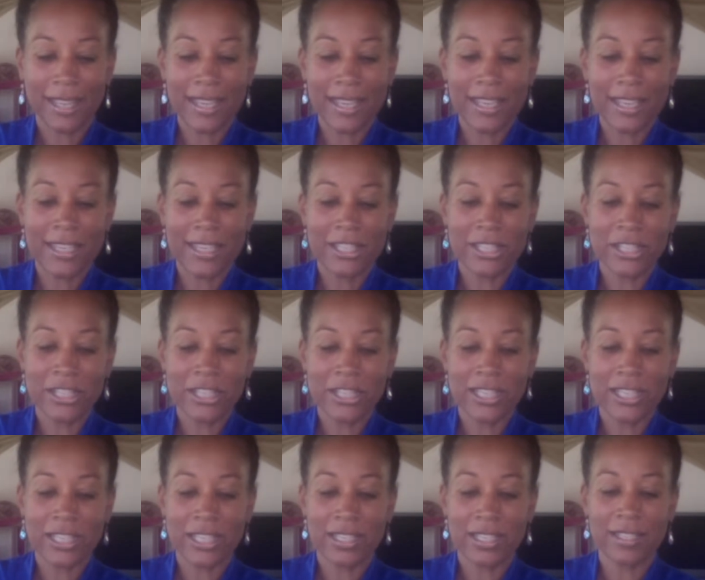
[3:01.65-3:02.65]
area.
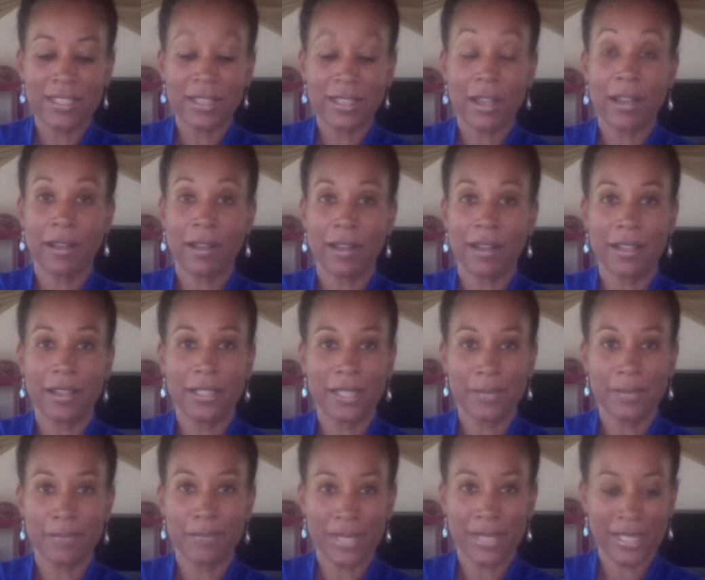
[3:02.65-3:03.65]
And
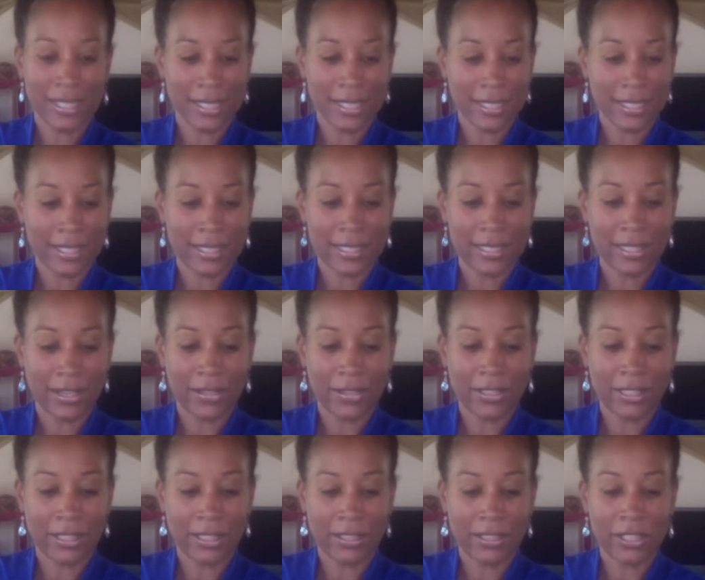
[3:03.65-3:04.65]
she is an awesome
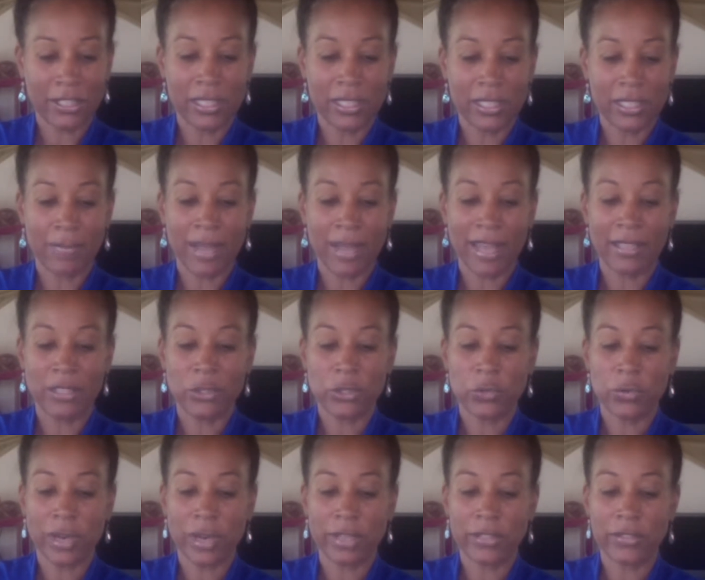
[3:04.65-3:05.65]
business consultant.
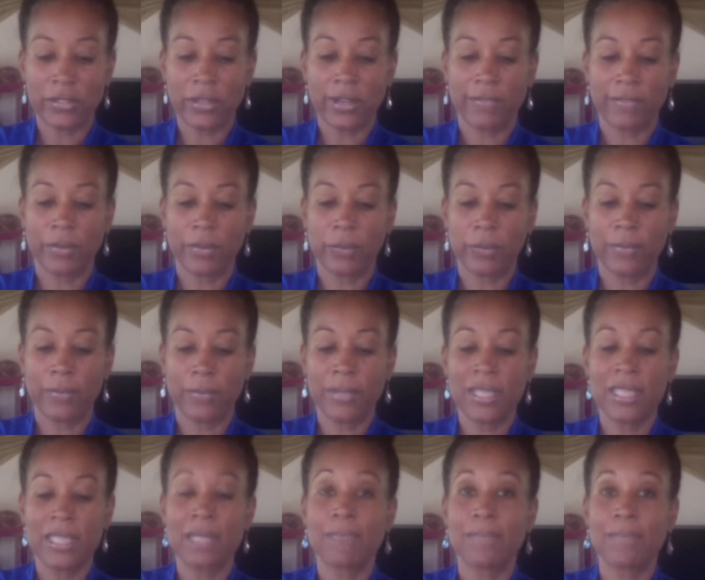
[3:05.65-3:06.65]
She's a past director
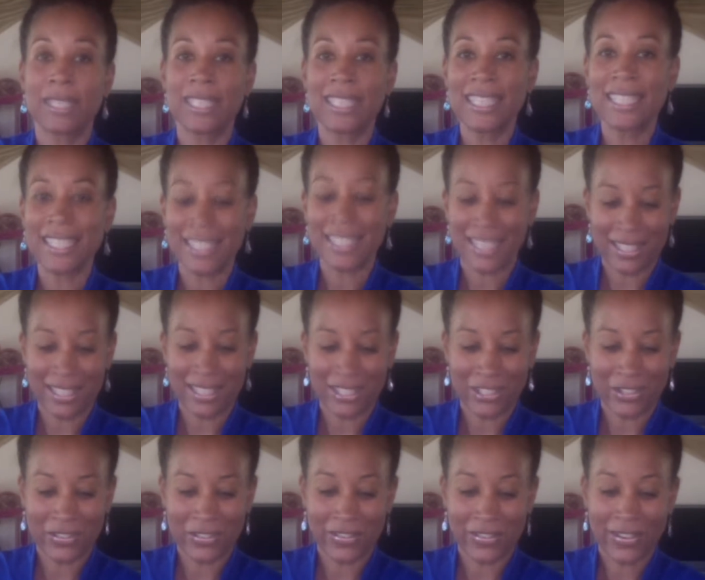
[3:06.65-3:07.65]
of the Women's Business
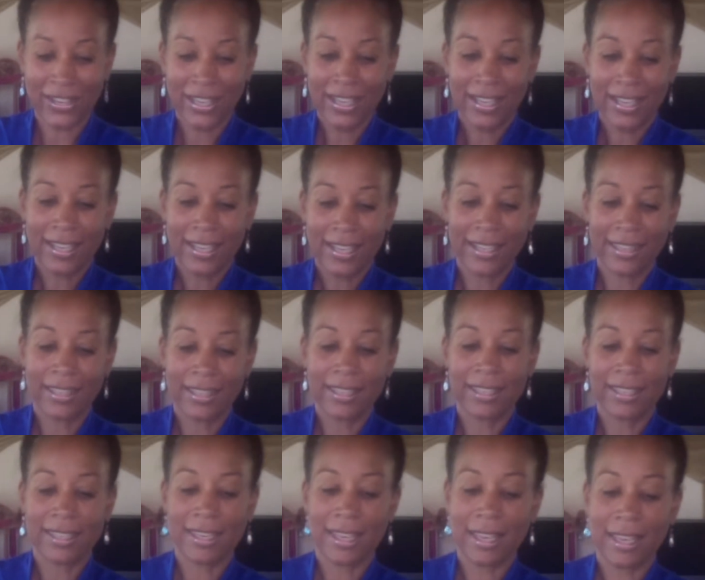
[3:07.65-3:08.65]
Center
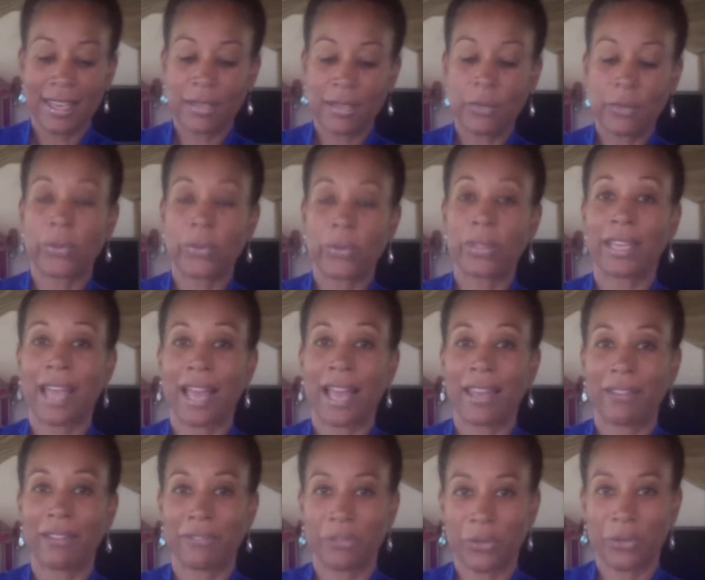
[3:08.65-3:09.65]
in Northern
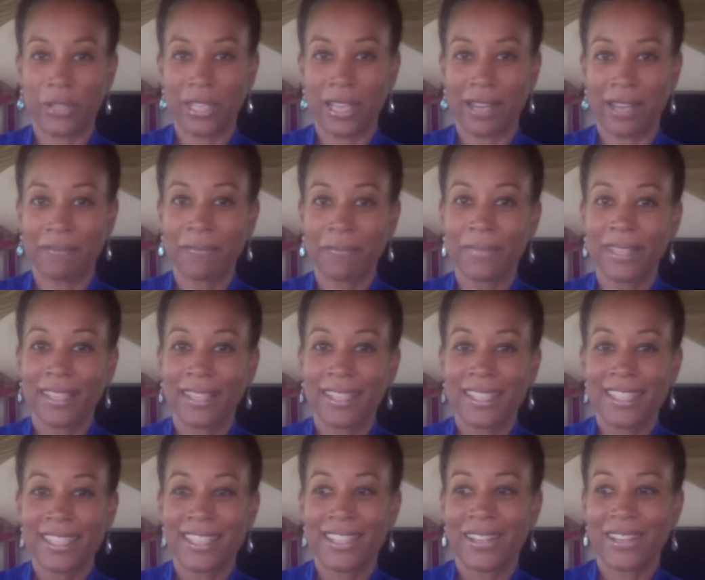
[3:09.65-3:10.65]
California.
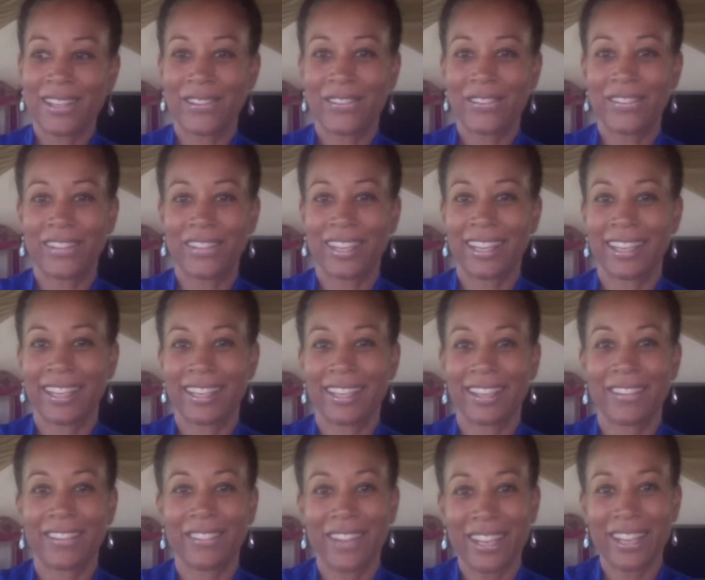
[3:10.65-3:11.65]
So
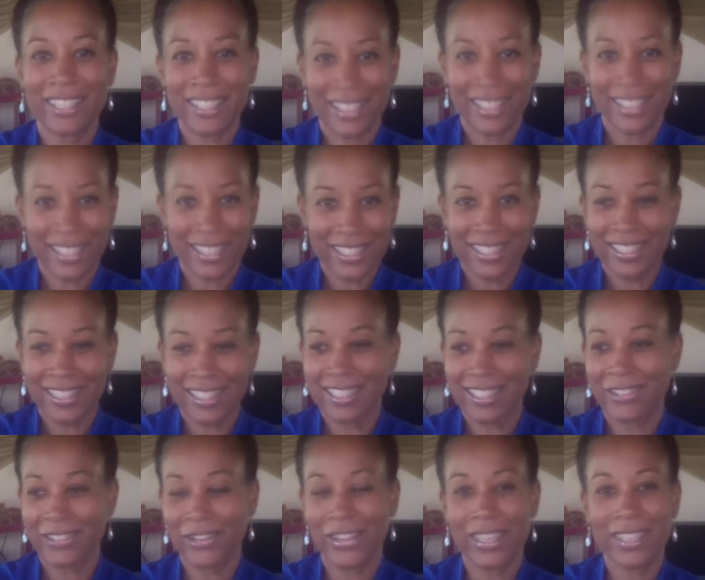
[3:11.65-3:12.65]
congratulations,
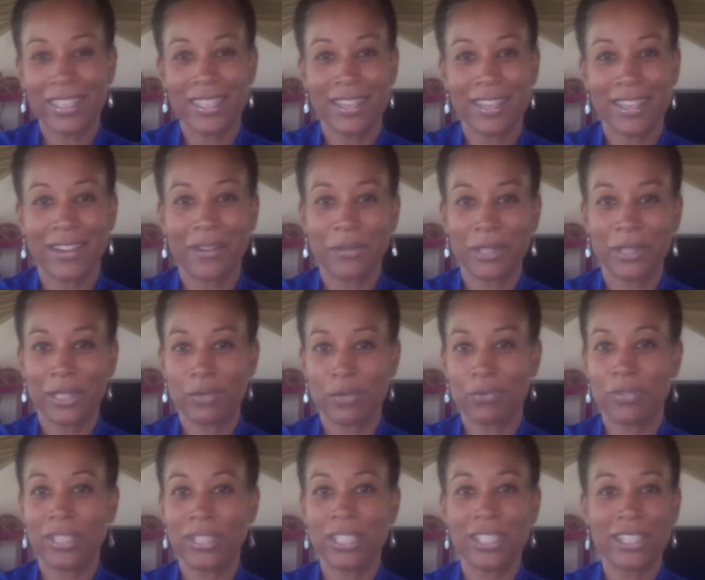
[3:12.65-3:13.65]
Joy is always
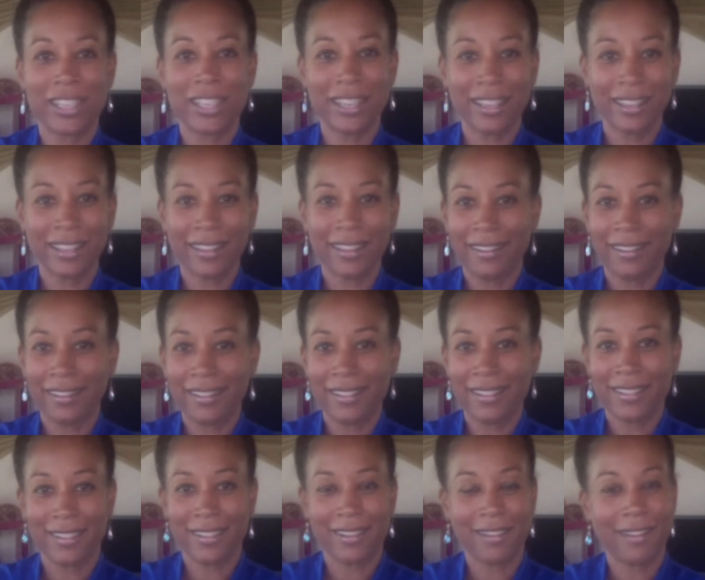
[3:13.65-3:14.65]
reaching and